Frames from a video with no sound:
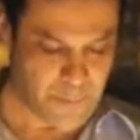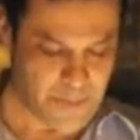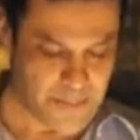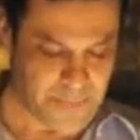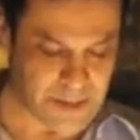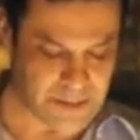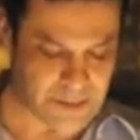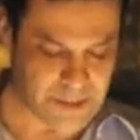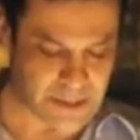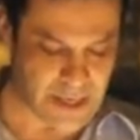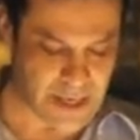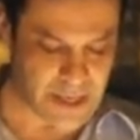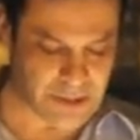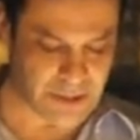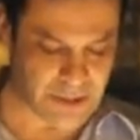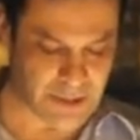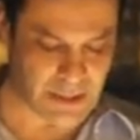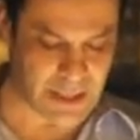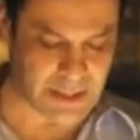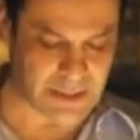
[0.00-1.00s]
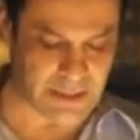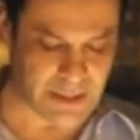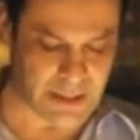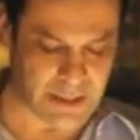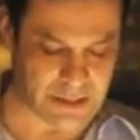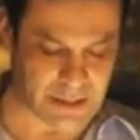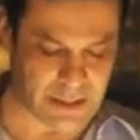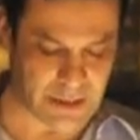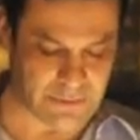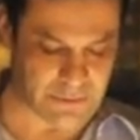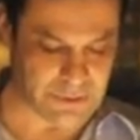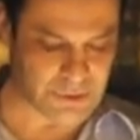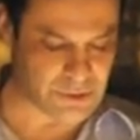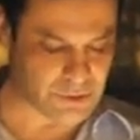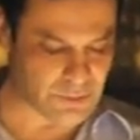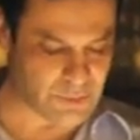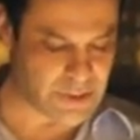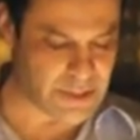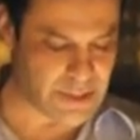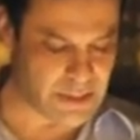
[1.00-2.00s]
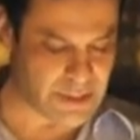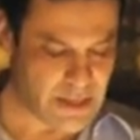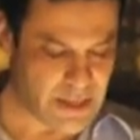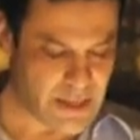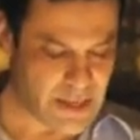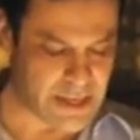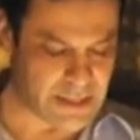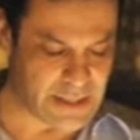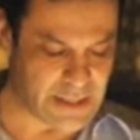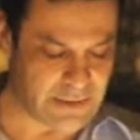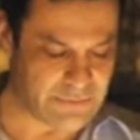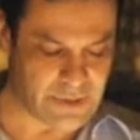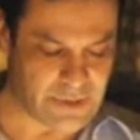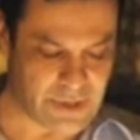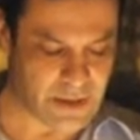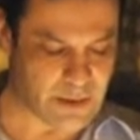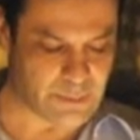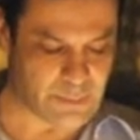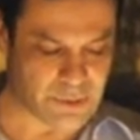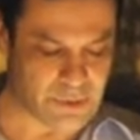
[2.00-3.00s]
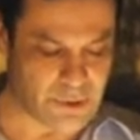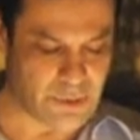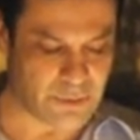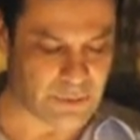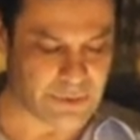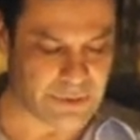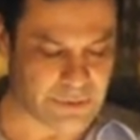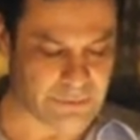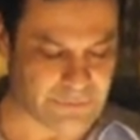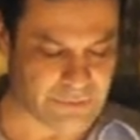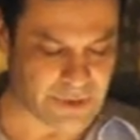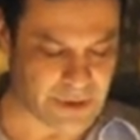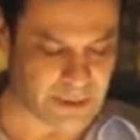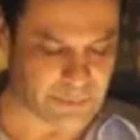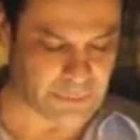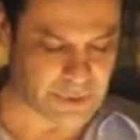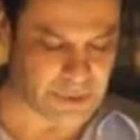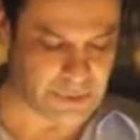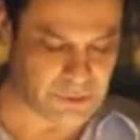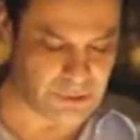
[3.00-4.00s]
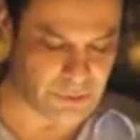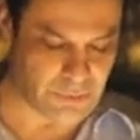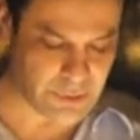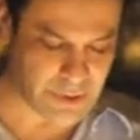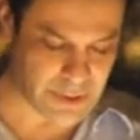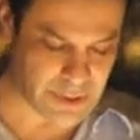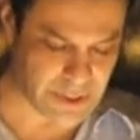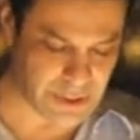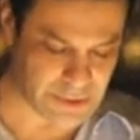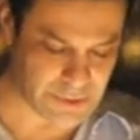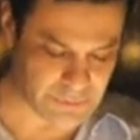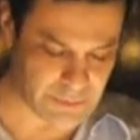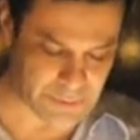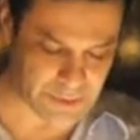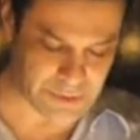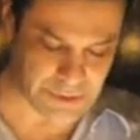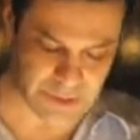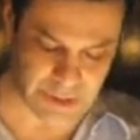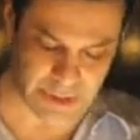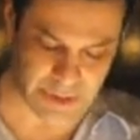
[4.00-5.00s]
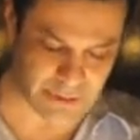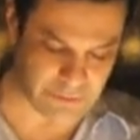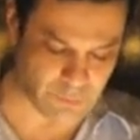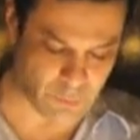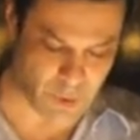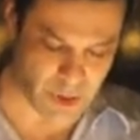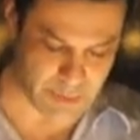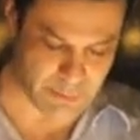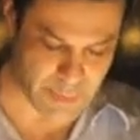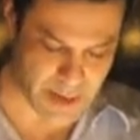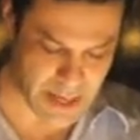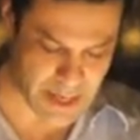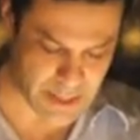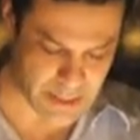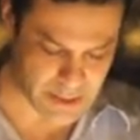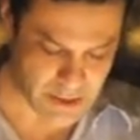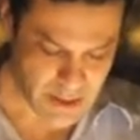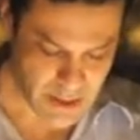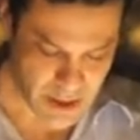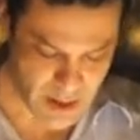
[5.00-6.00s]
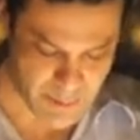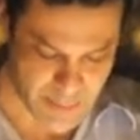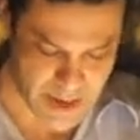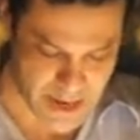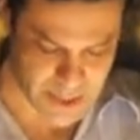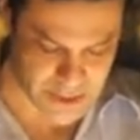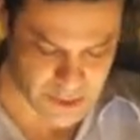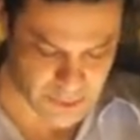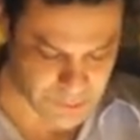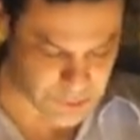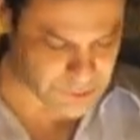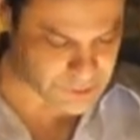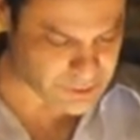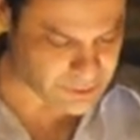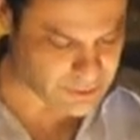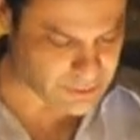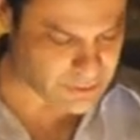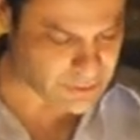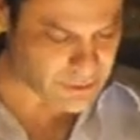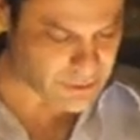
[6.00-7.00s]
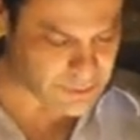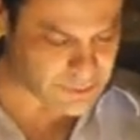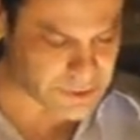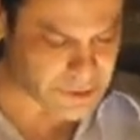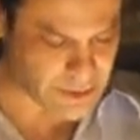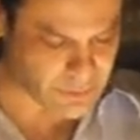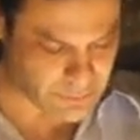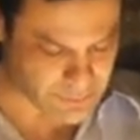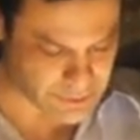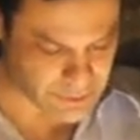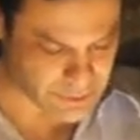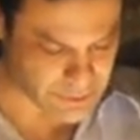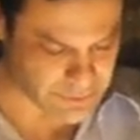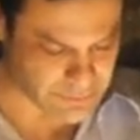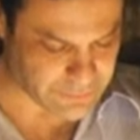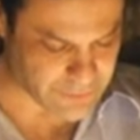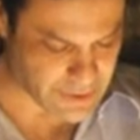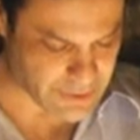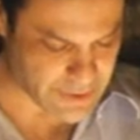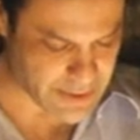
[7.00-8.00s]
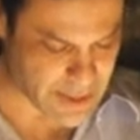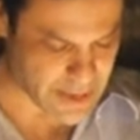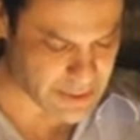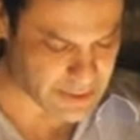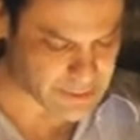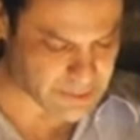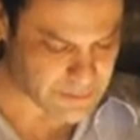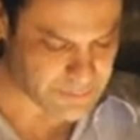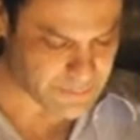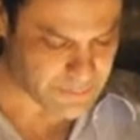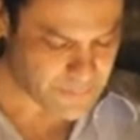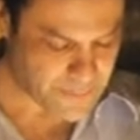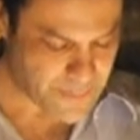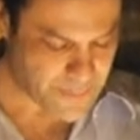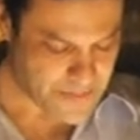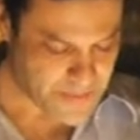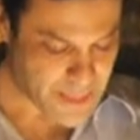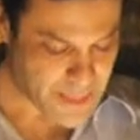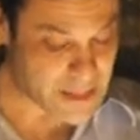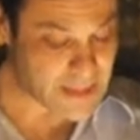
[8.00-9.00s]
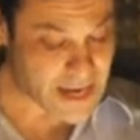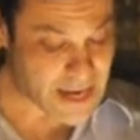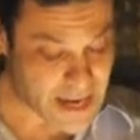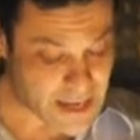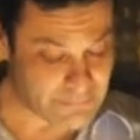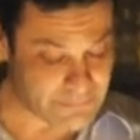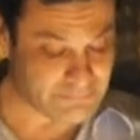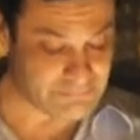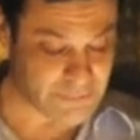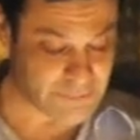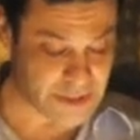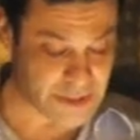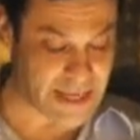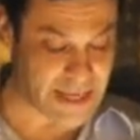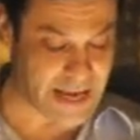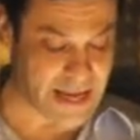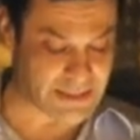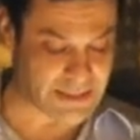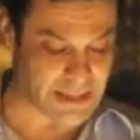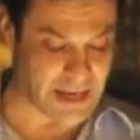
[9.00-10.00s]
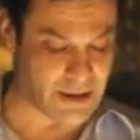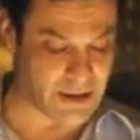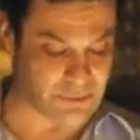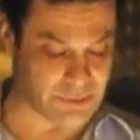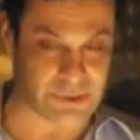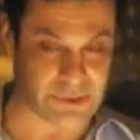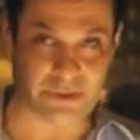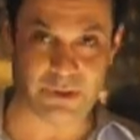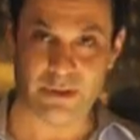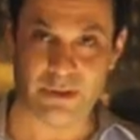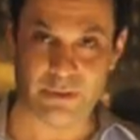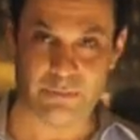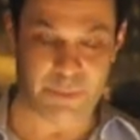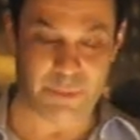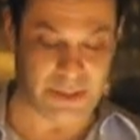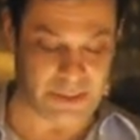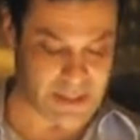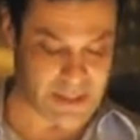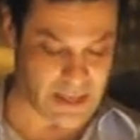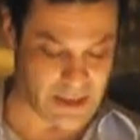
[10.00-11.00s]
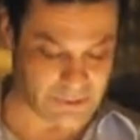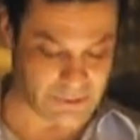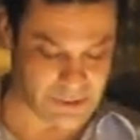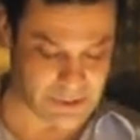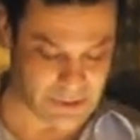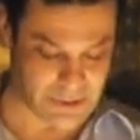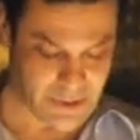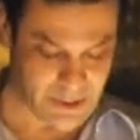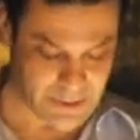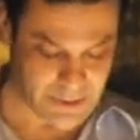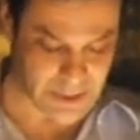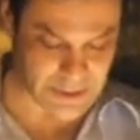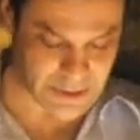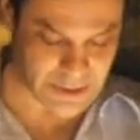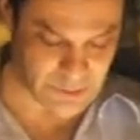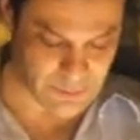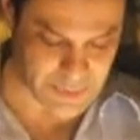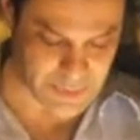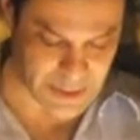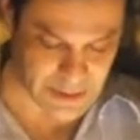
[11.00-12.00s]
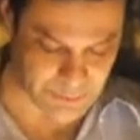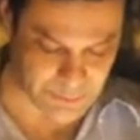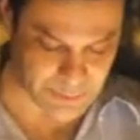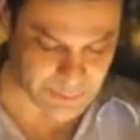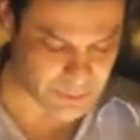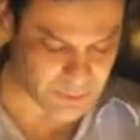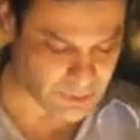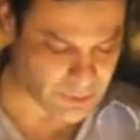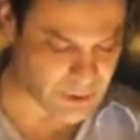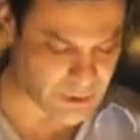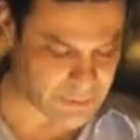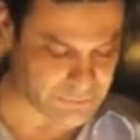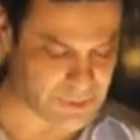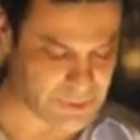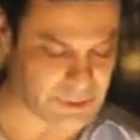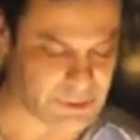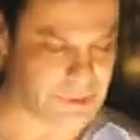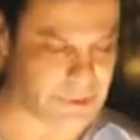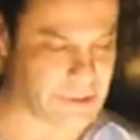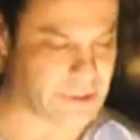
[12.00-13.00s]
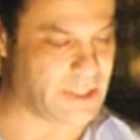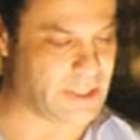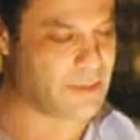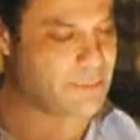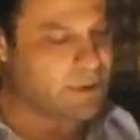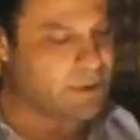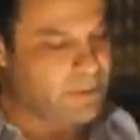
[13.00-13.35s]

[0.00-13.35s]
Instead, she liked the idea of a serene and even-numbered nuclear family. 2 kids from the seed of one man, a man who would stick with her to the very end. And yet, she had doubts, big doubts, that she would be able to pull off such a scheme.